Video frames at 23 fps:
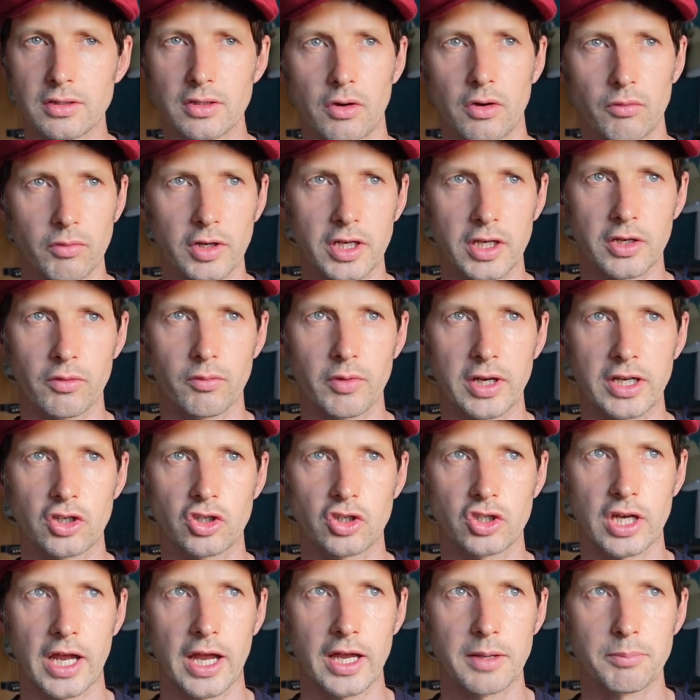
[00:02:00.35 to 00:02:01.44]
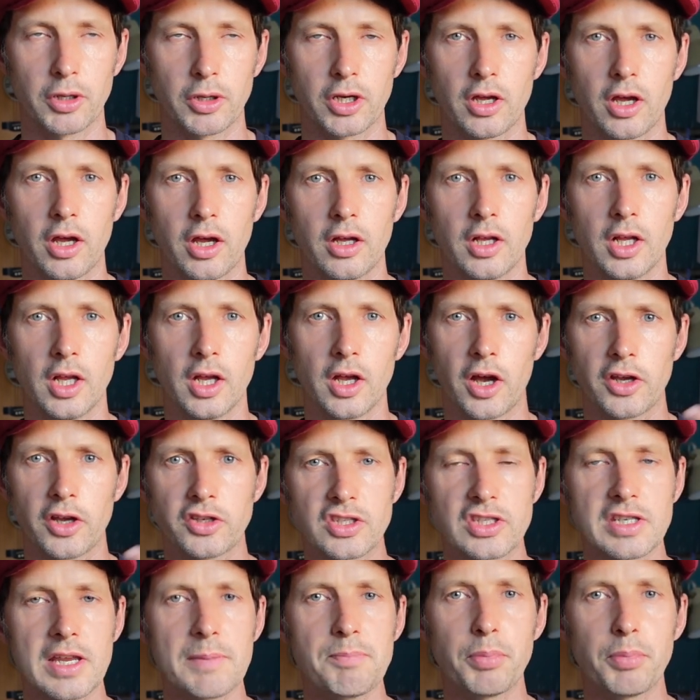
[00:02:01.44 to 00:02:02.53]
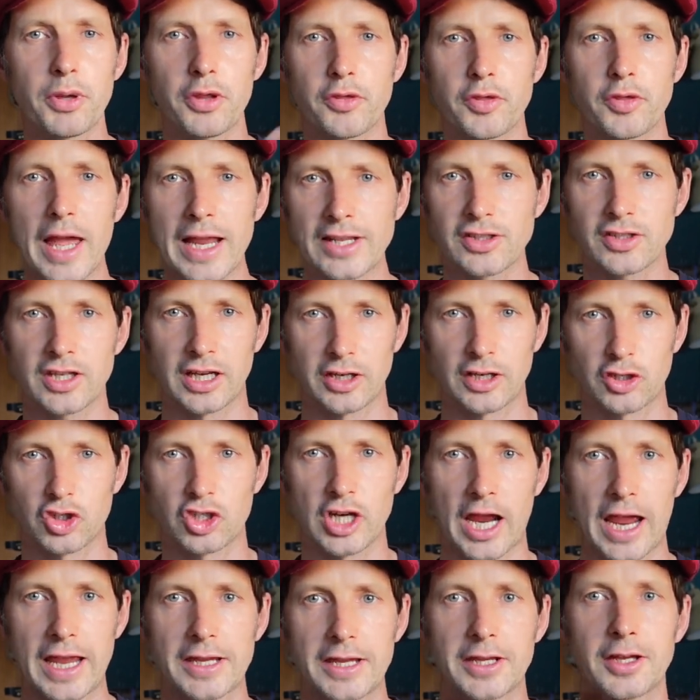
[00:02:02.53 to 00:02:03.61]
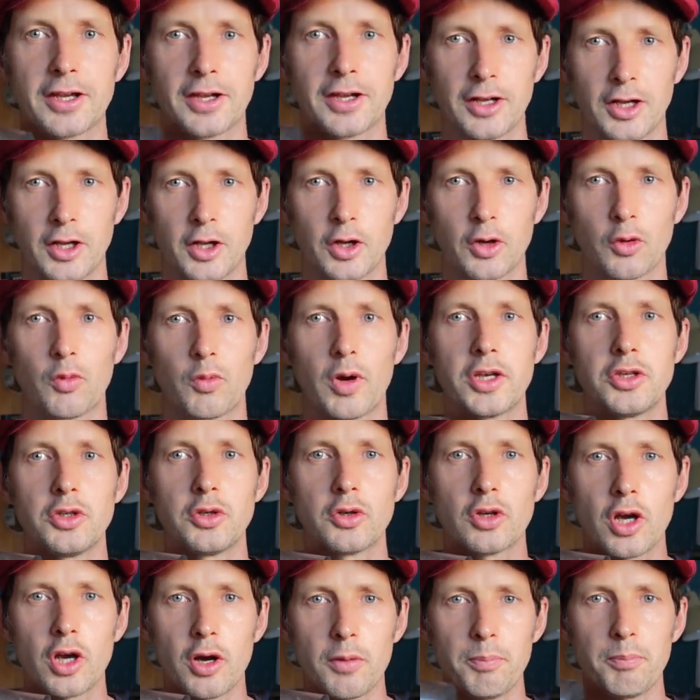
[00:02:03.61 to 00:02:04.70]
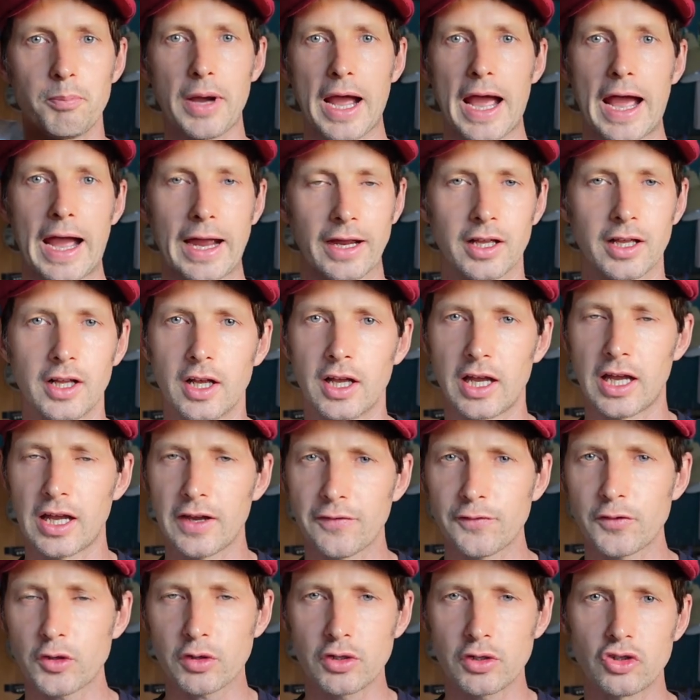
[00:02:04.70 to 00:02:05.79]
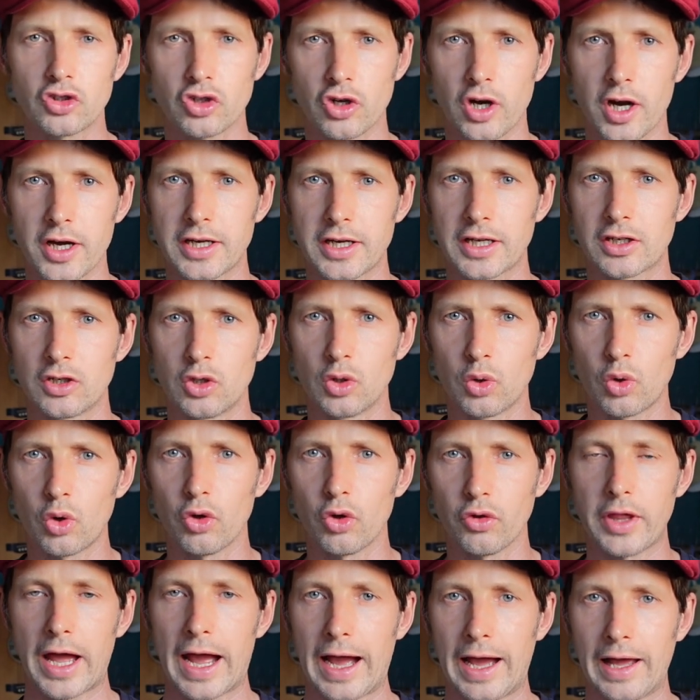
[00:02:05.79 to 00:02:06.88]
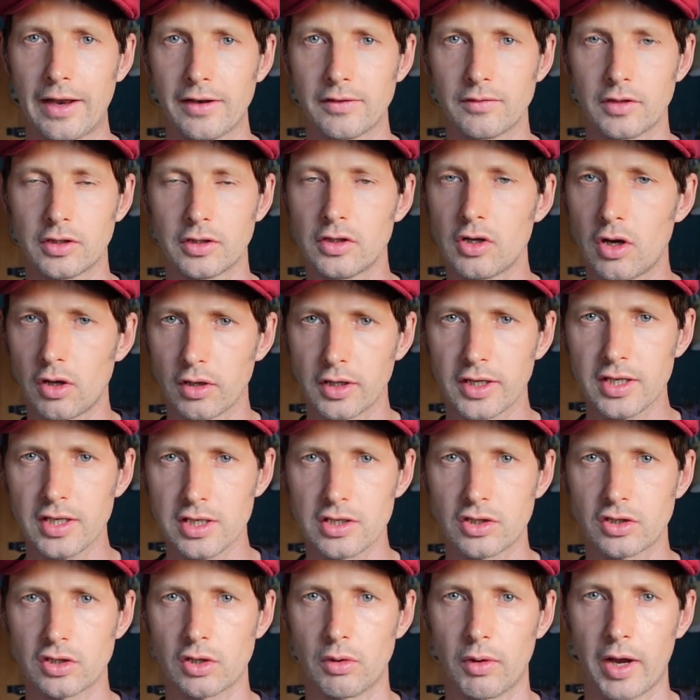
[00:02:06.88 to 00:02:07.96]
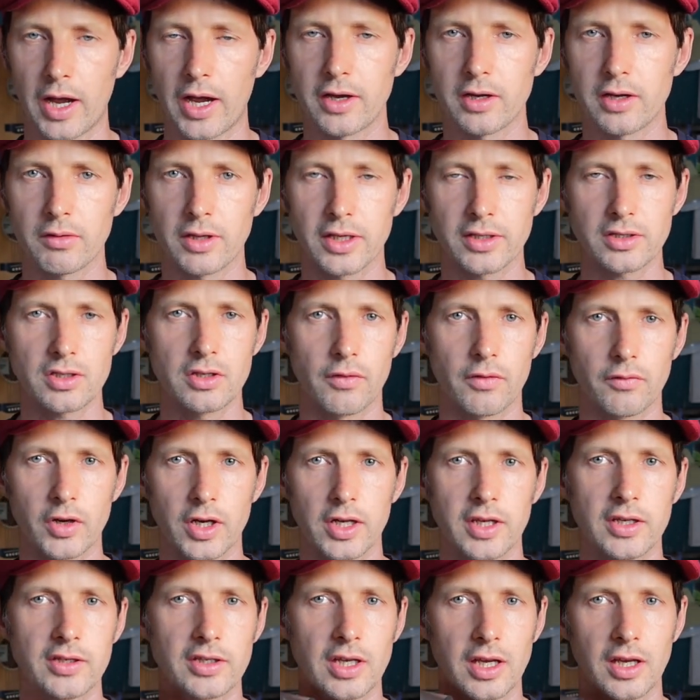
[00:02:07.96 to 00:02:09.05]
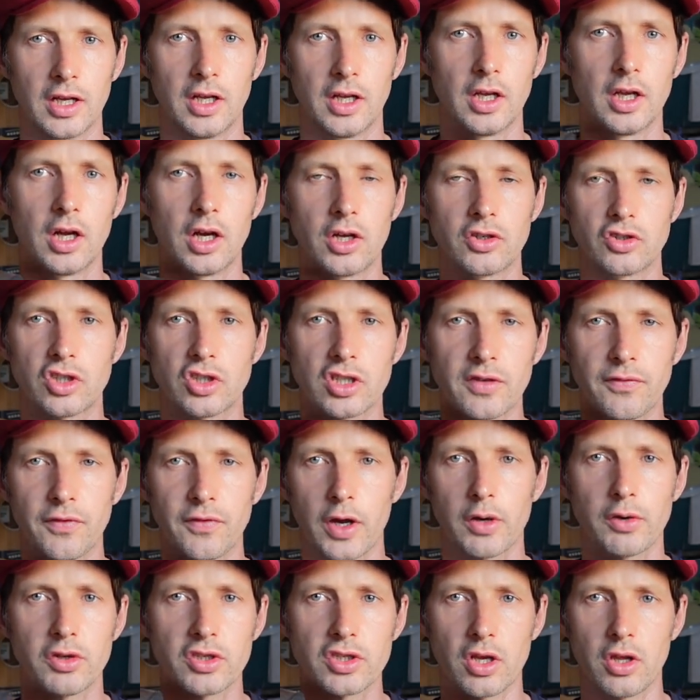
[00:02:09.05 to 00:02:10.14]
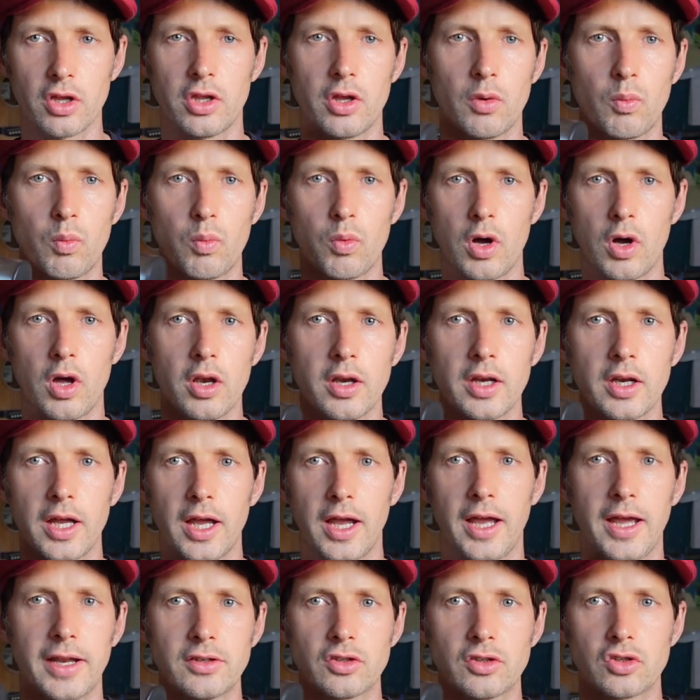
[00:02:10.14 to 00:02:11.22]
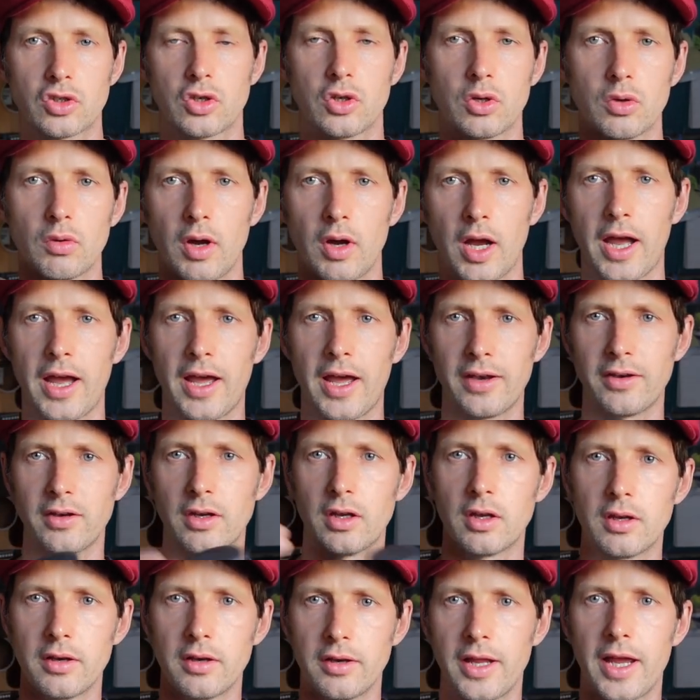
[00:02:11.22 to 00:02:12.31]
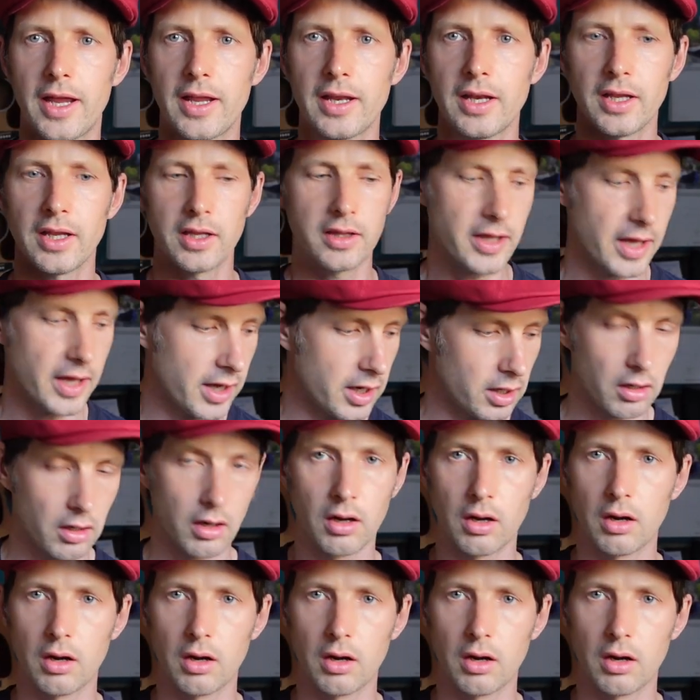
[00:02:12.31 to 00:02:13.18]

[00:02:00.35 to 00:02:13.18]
not really a ricochet, but a sympathetic shake when you come back. If you can try and ignore that, not listen to it, I know that's not very easy, and just focus on the one and two and nailing that.